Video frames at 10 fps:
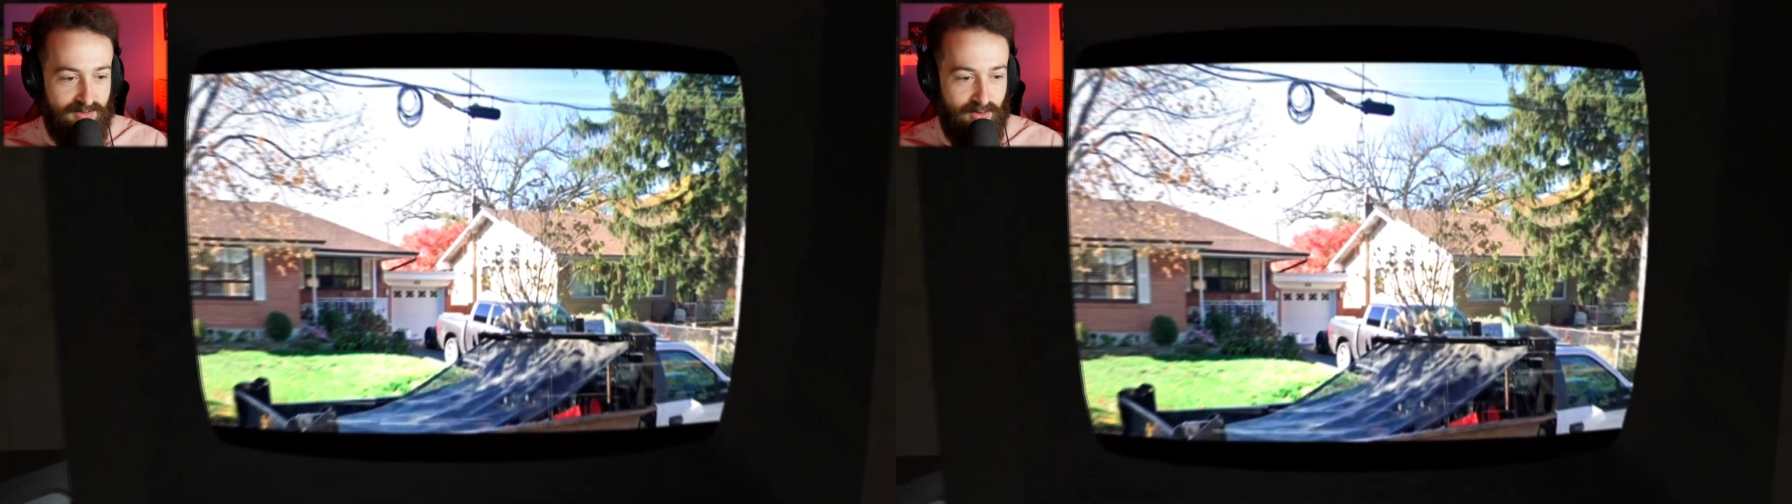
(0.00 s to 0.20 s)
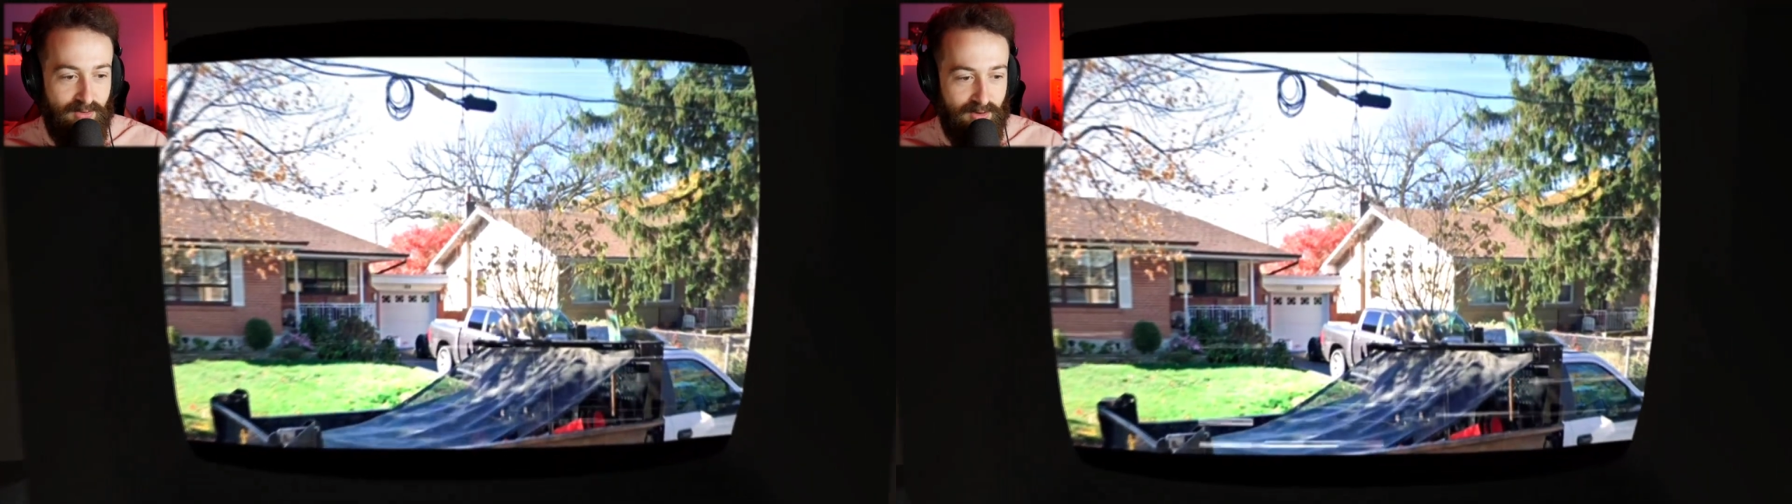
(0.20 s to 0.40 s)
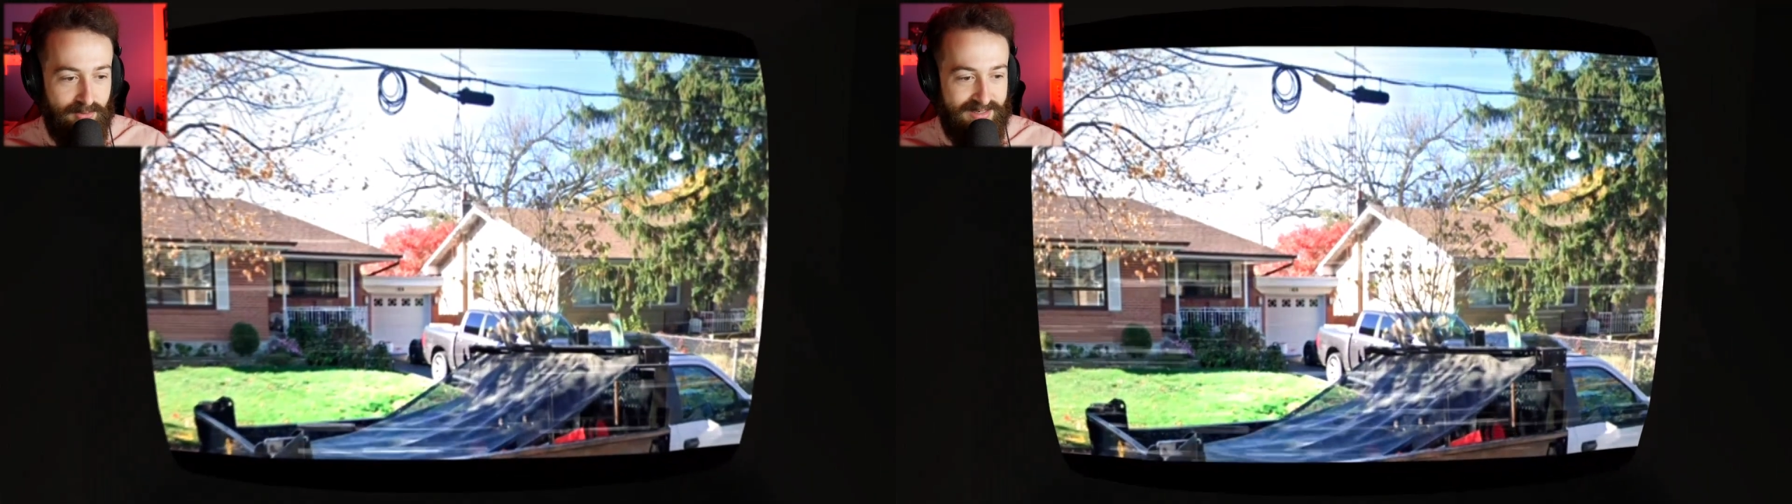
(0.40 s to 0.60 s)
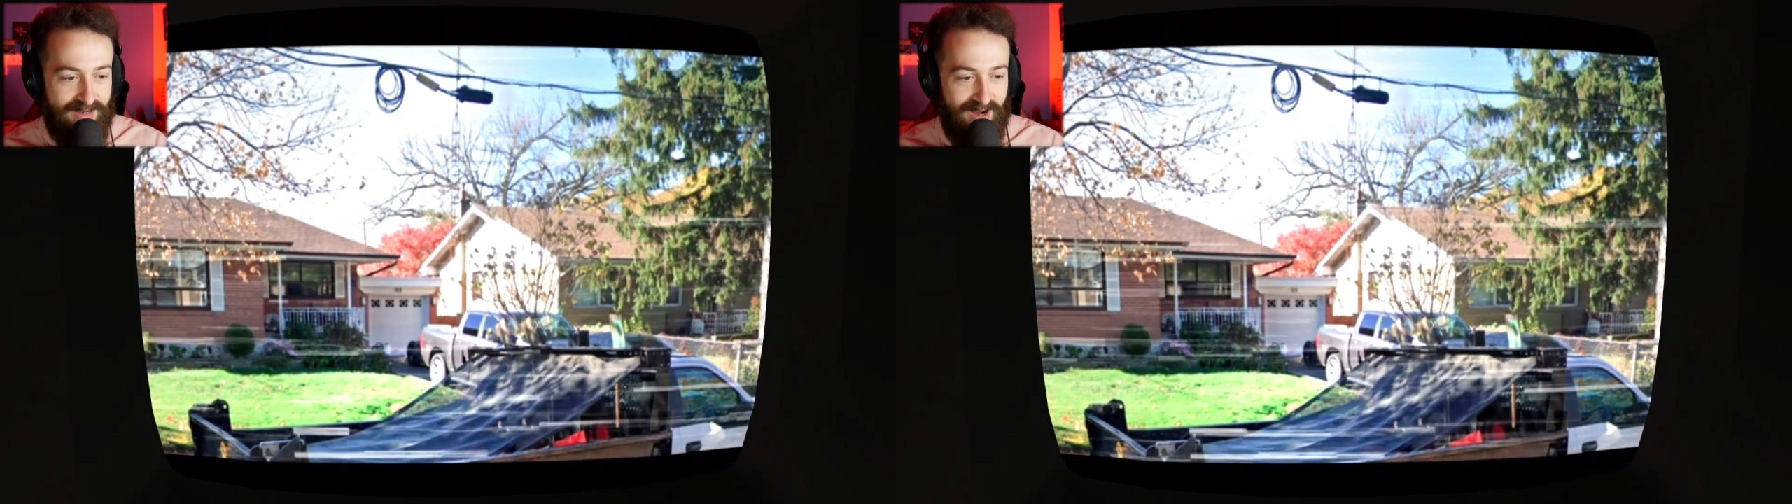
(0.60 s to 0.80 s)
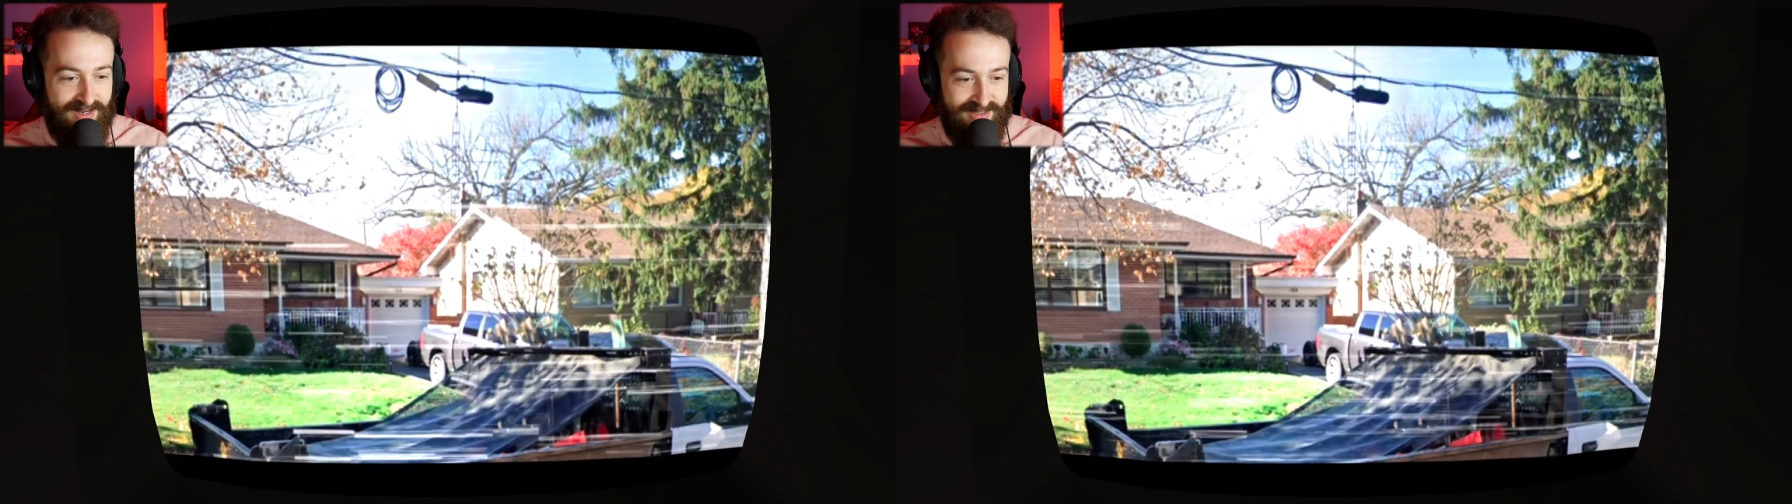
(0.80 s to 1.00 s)
Who are we
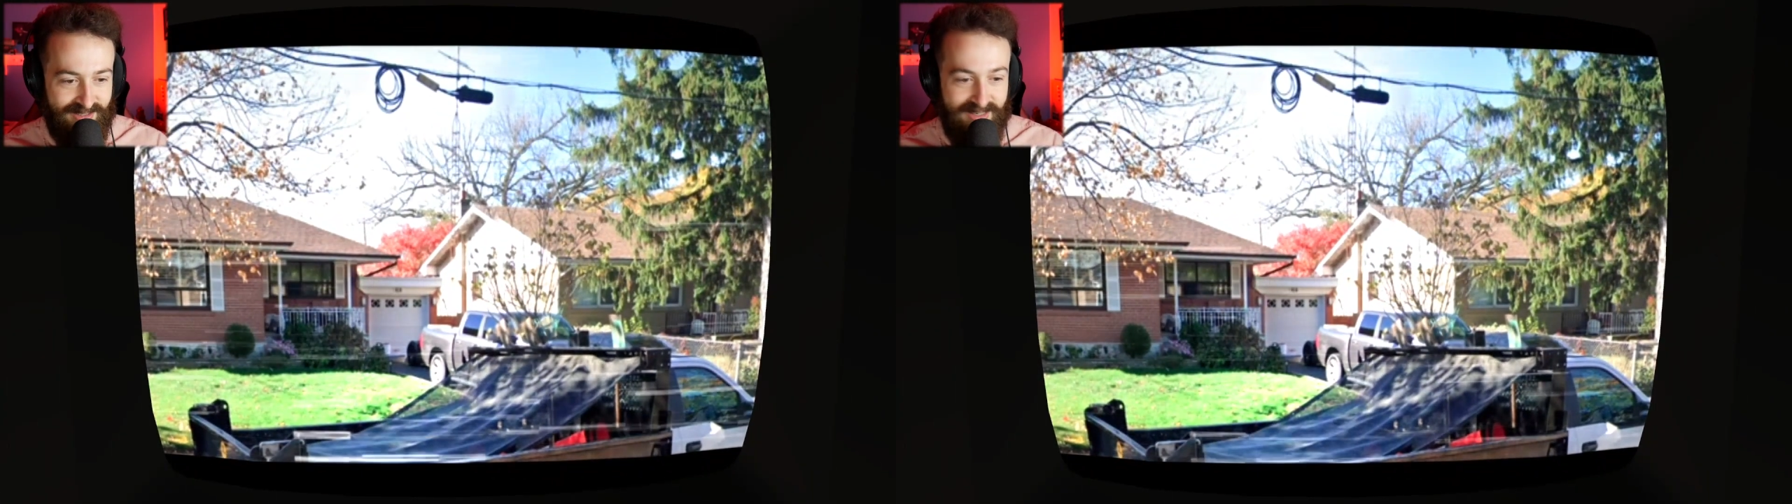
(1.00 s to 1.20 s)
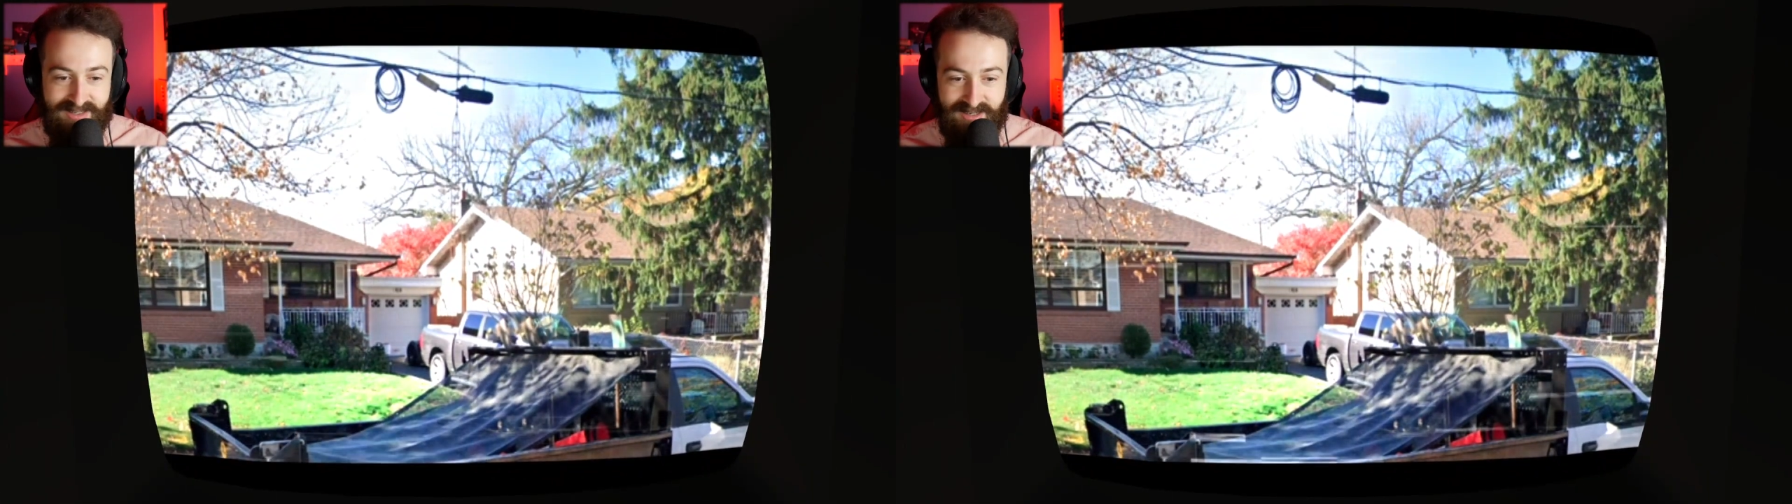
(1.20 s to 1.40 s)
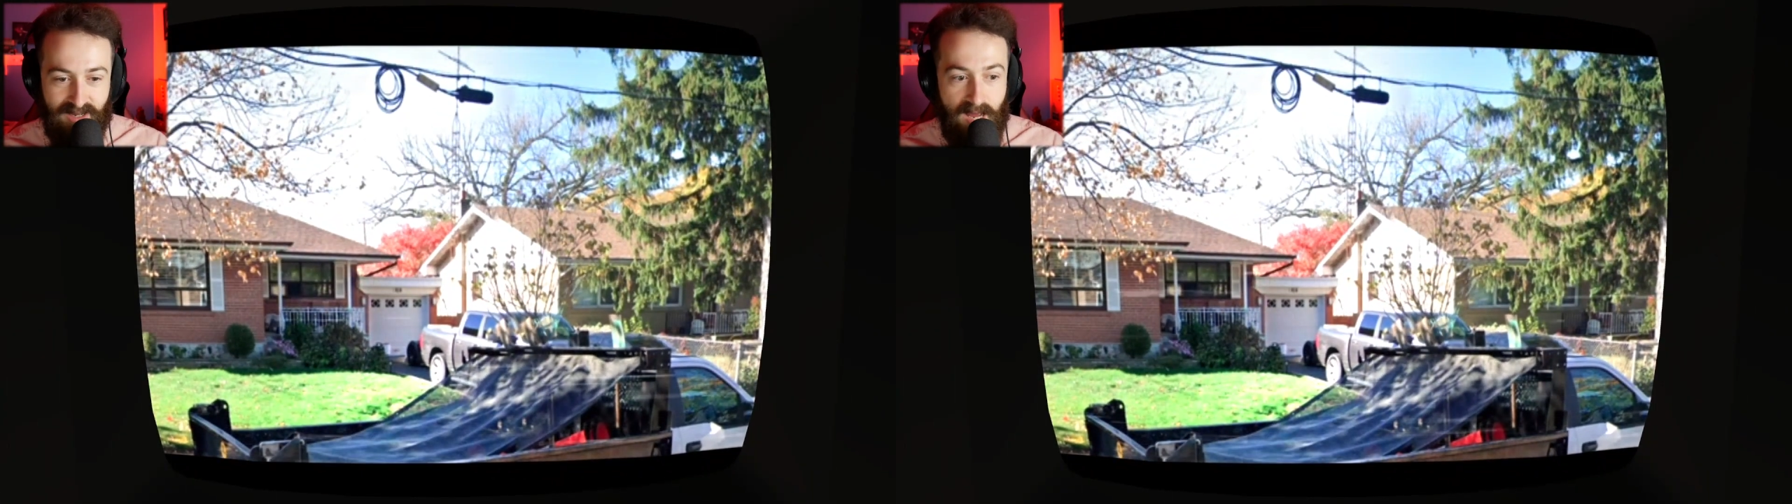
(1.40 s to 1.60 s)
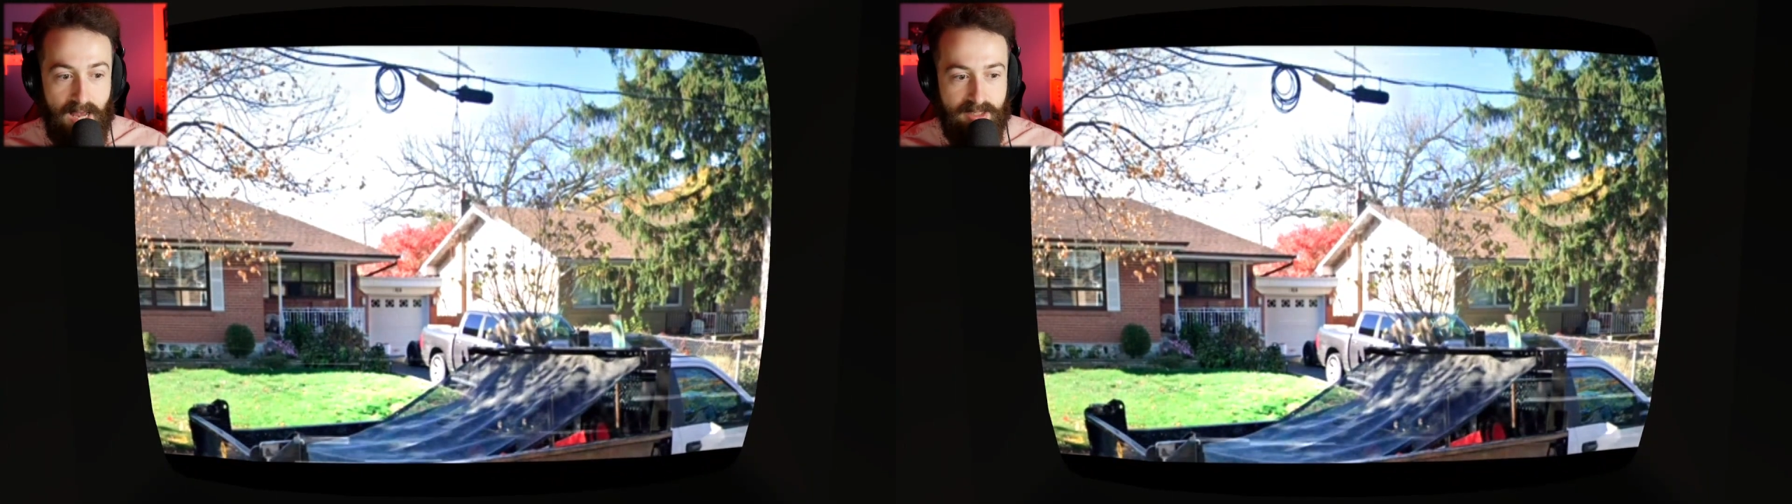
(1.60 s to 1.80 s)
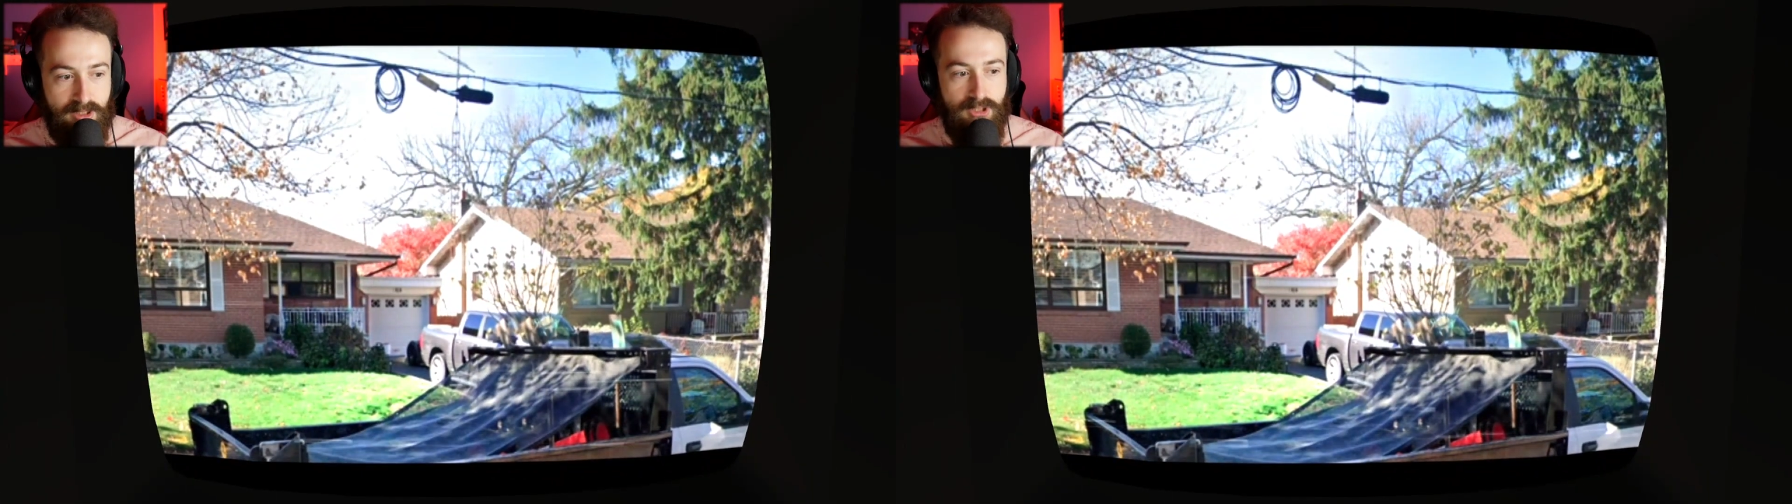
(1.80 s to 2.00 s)
doxing?
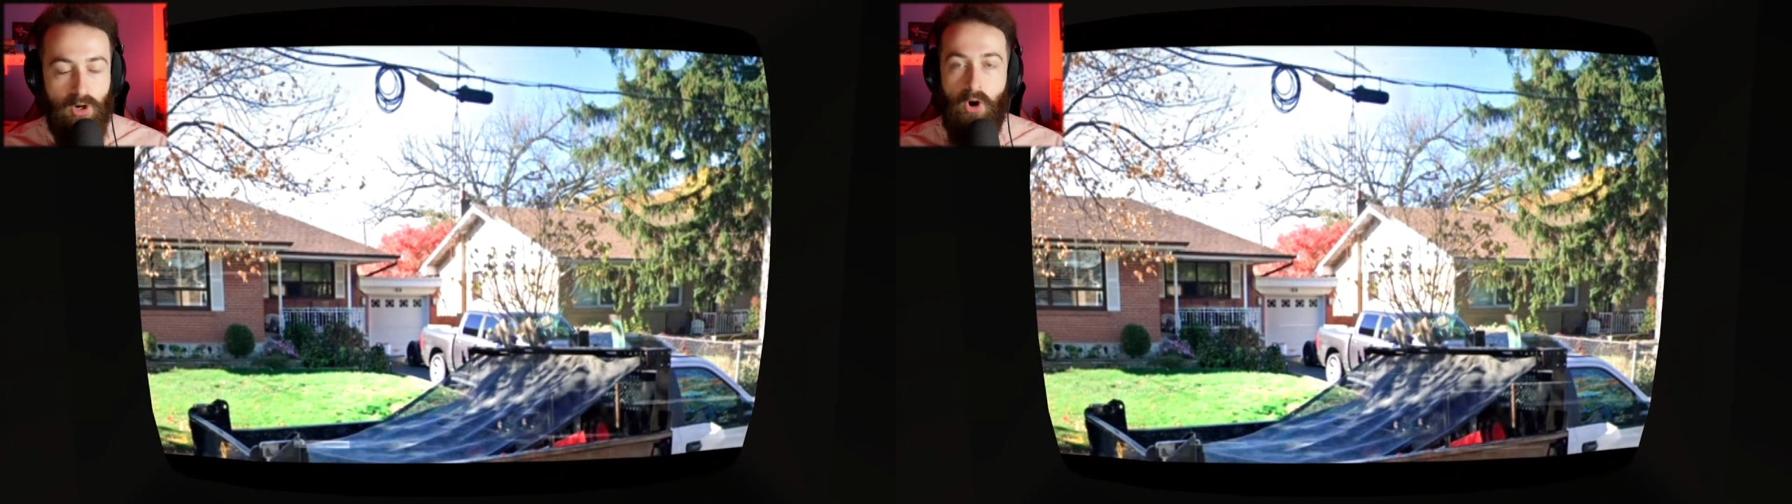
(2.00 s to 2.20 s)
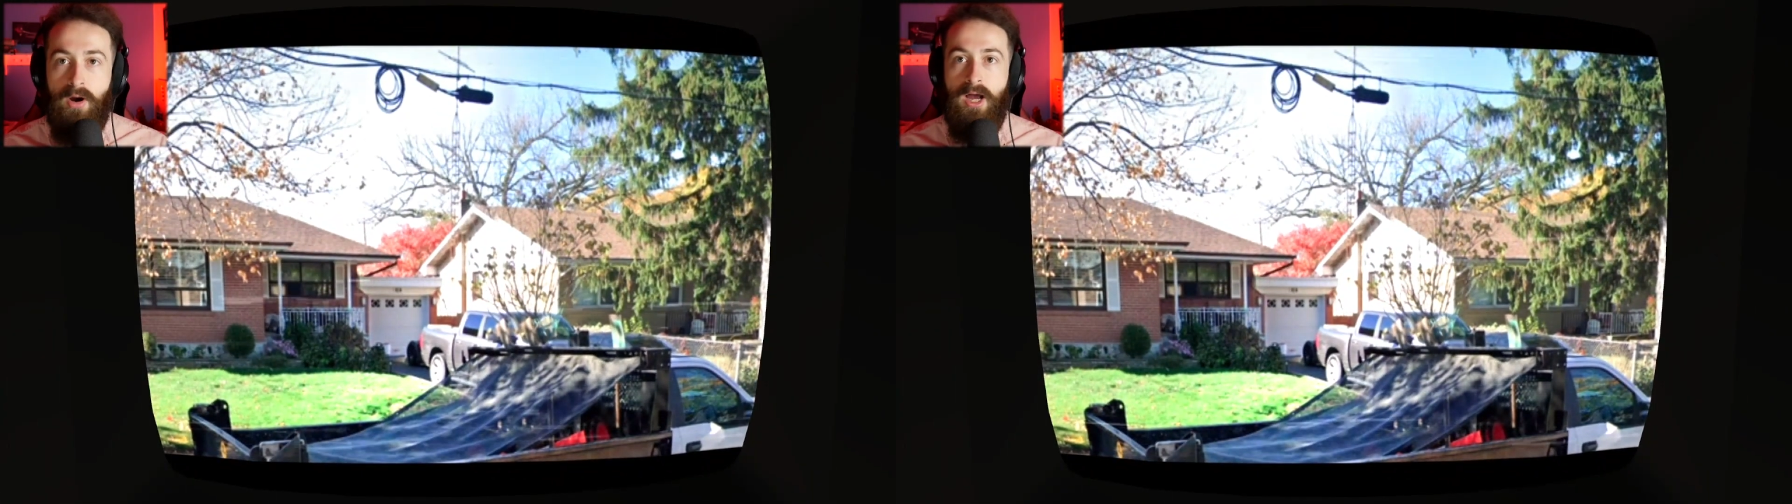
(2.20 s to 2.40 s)
Is this our